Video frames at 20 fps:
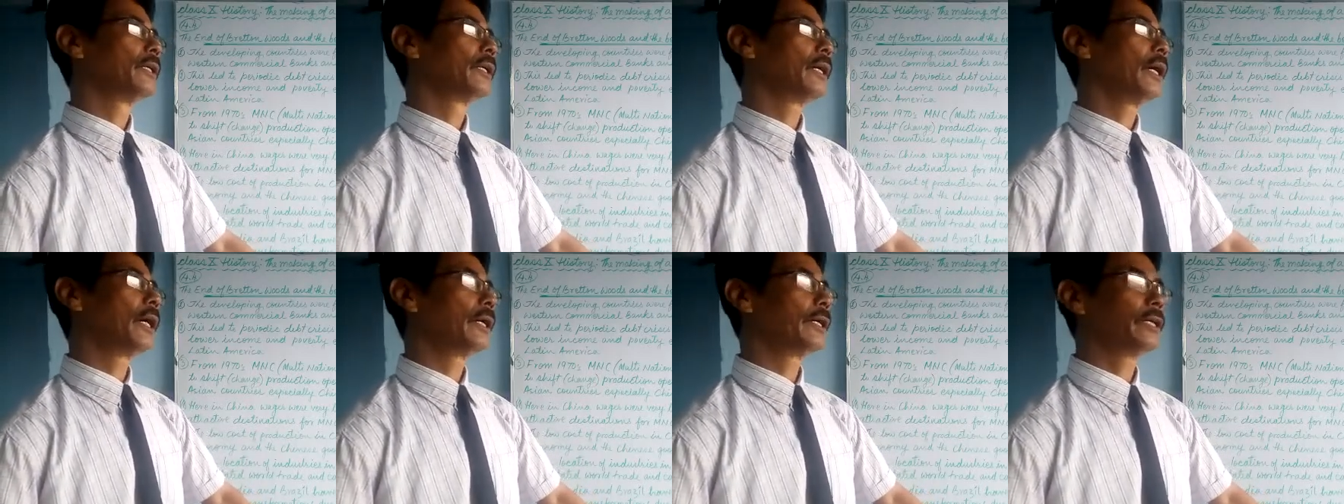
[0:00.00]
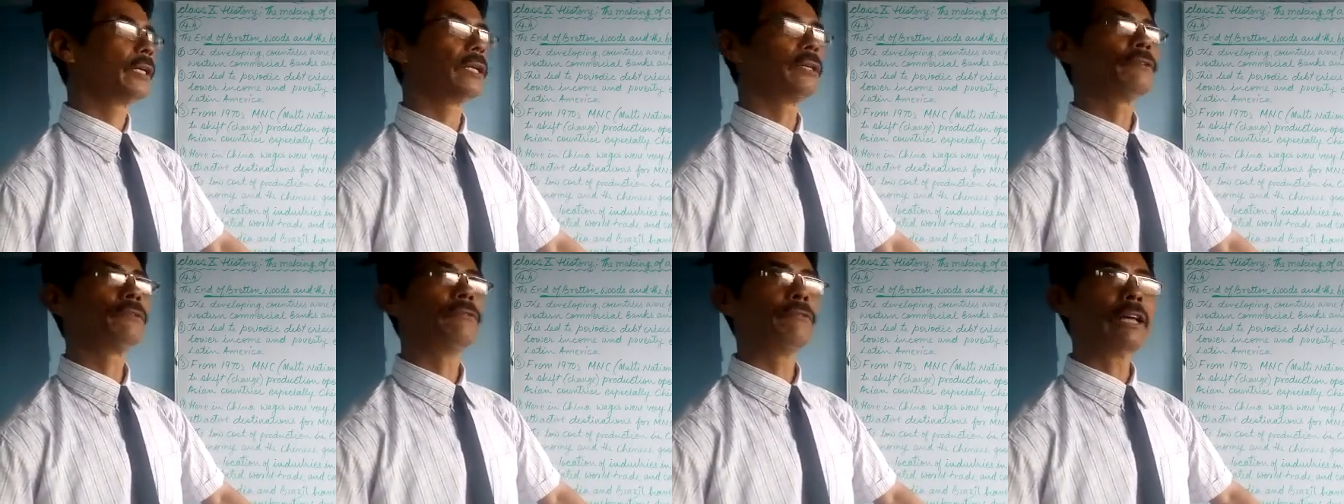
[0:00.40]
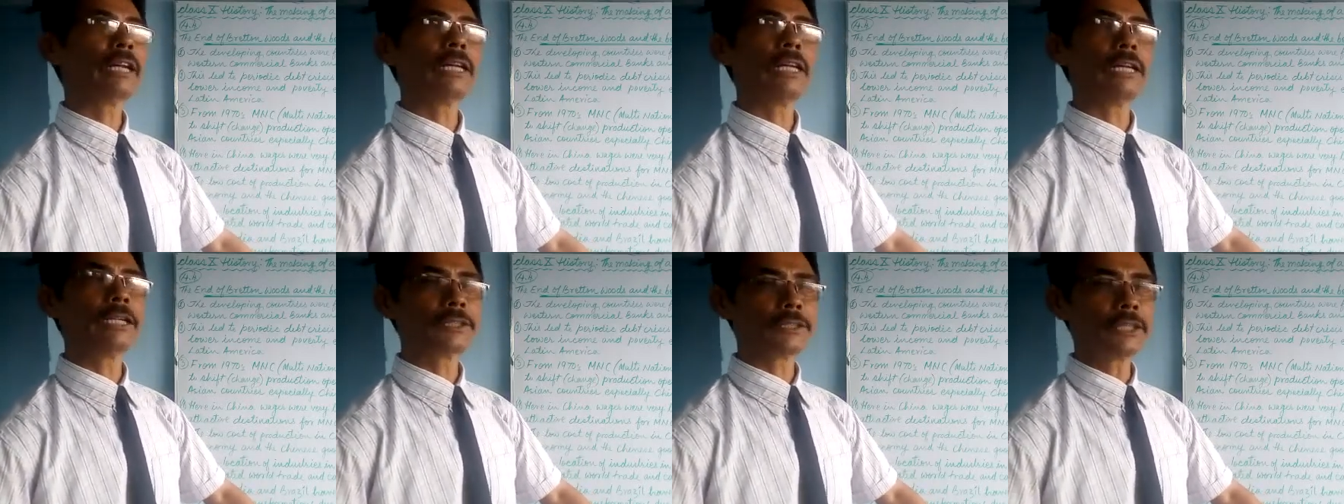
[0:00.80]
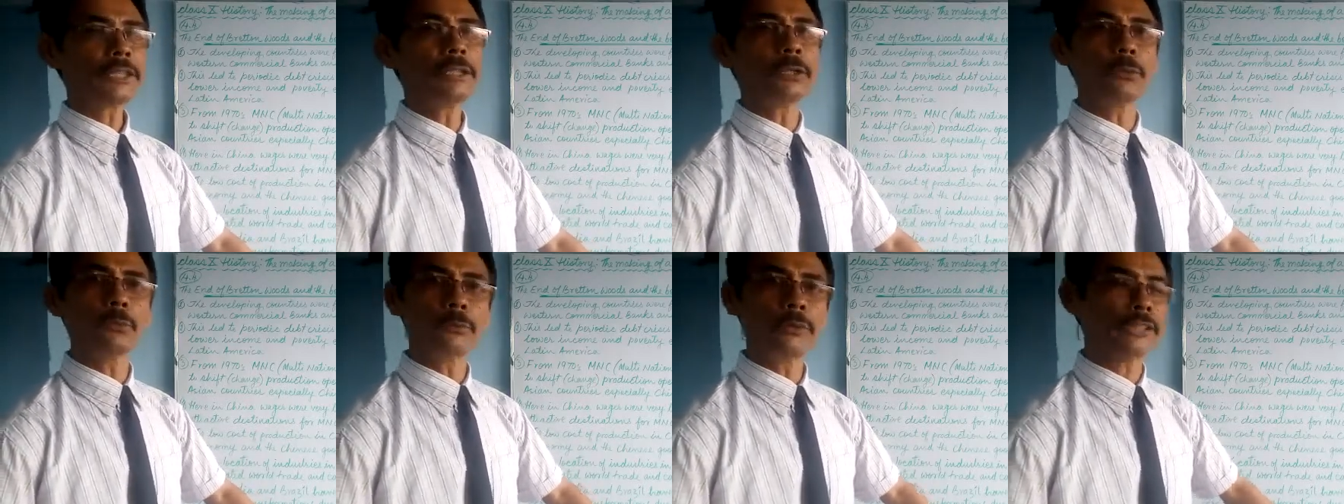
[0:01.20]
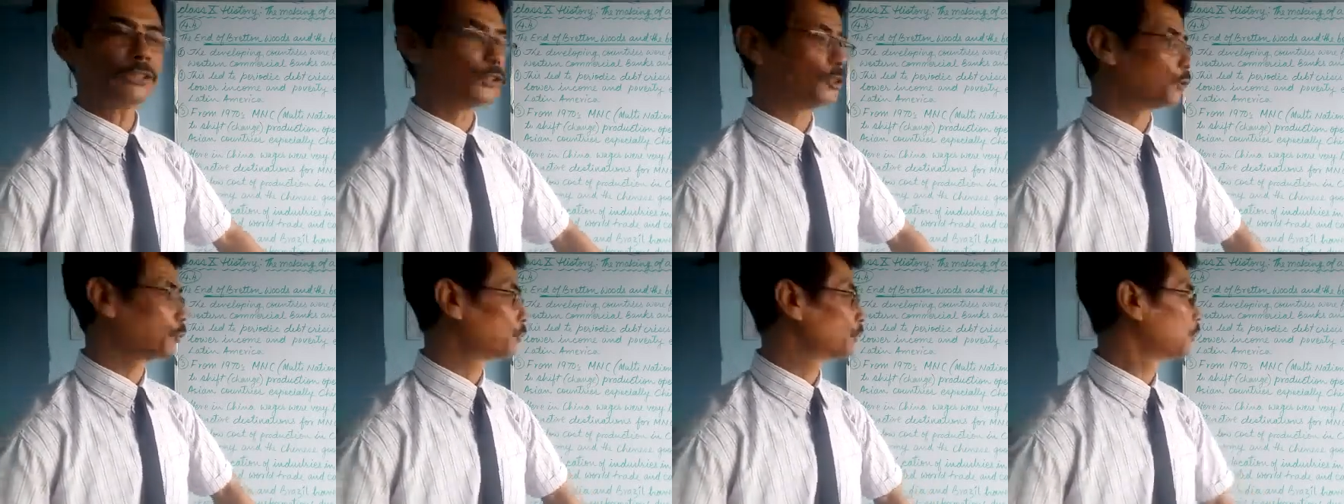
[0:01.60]
under very little
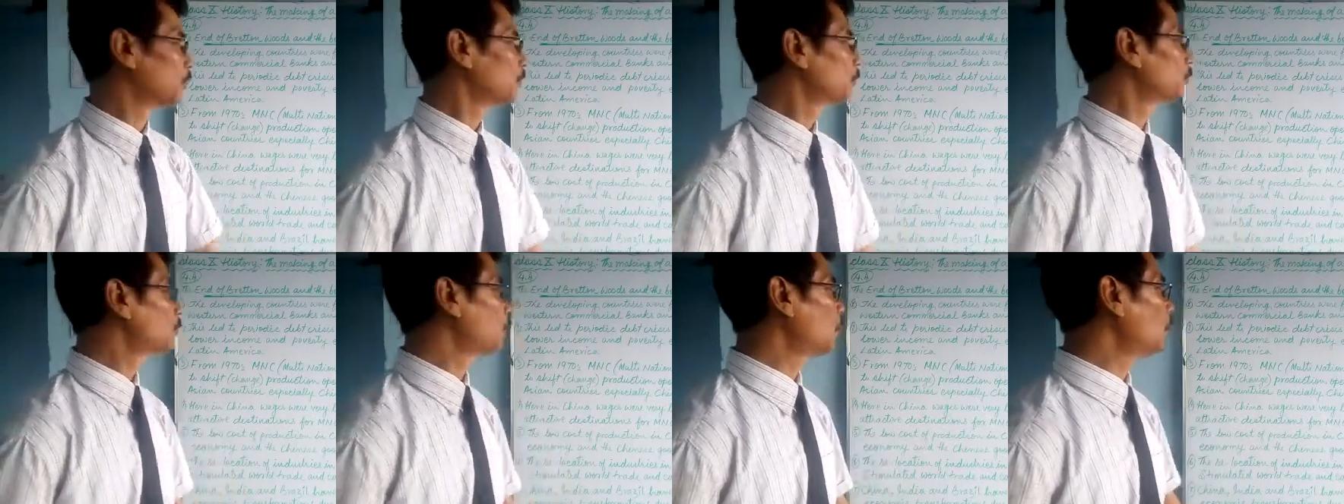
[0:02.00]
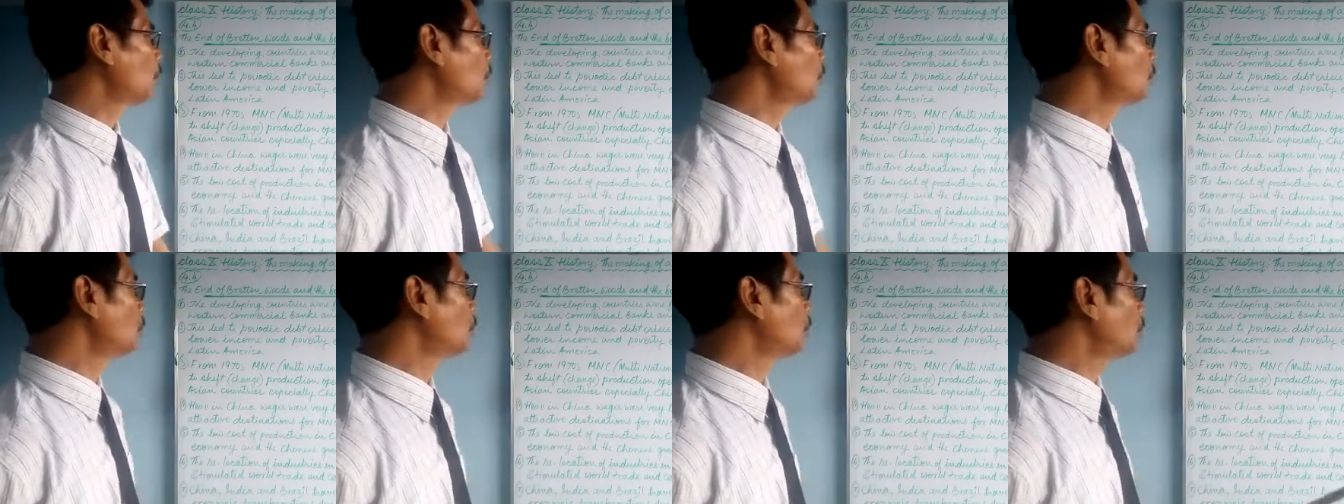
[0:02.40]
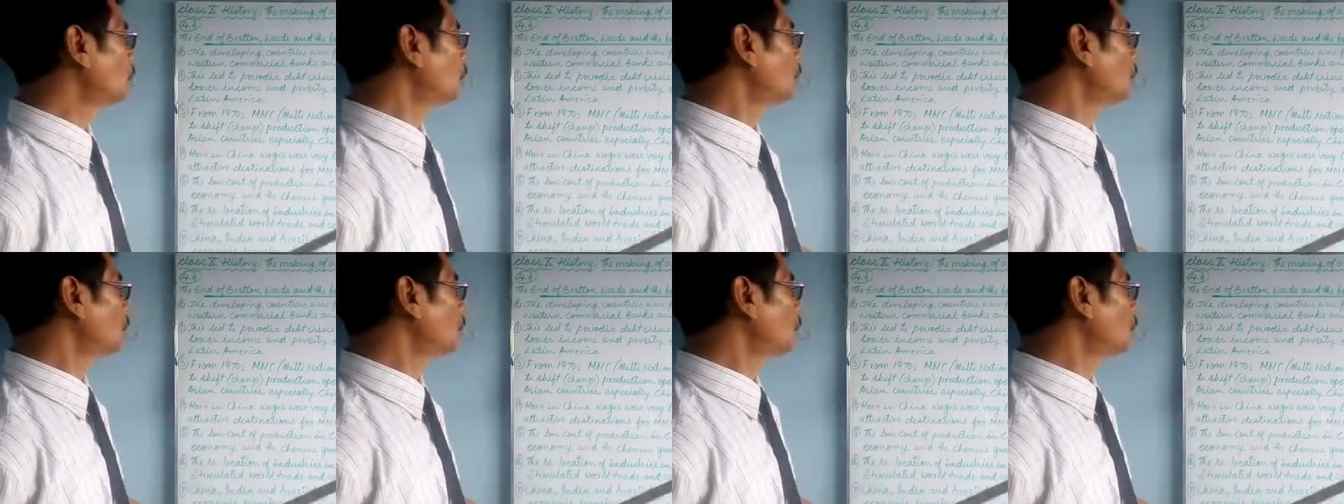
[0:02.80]
wages. So